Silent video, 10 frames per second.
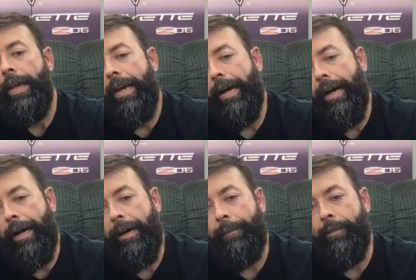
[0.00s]

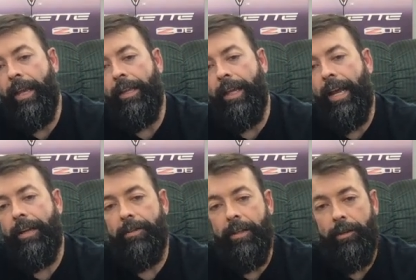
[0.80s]
I think it
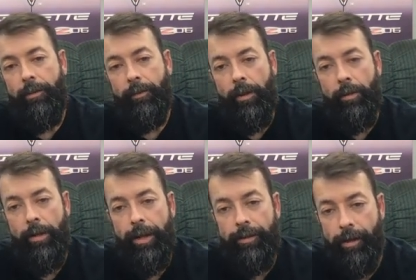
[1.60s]
has the
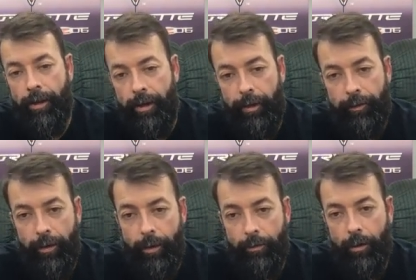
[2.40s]
243 heads on it, if
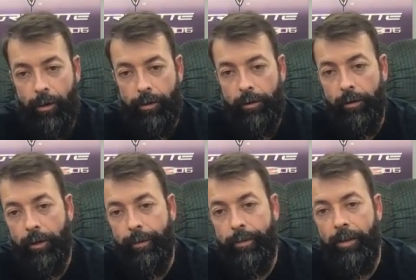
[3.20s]
I'm also
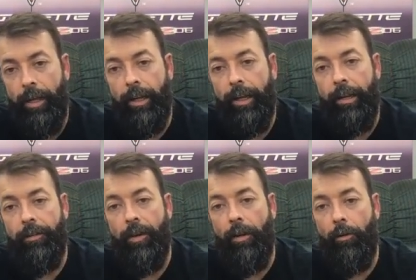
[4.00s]
not mistaken. It
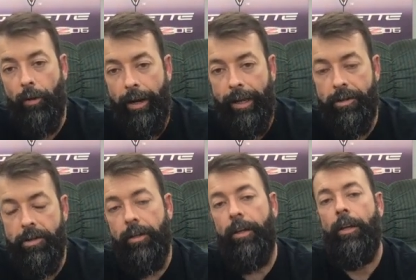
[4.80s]
is a great
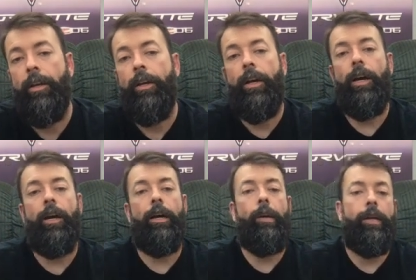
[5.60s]
engine.
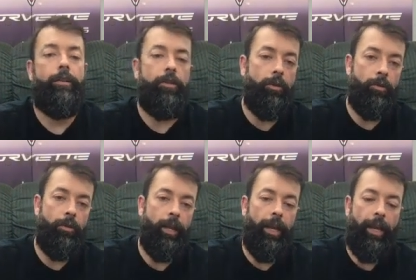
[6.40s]
I
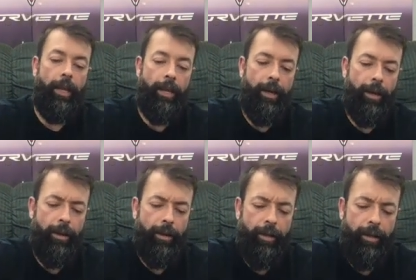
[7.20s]
tuned a
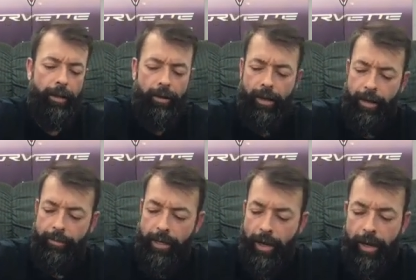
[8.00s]

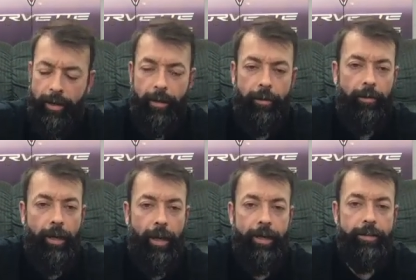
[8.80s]
Miata
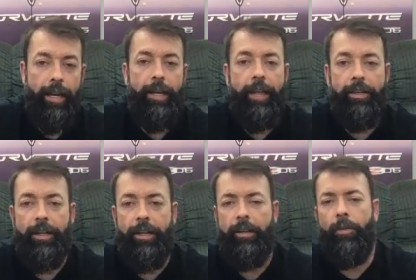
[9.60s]
that has that, and they were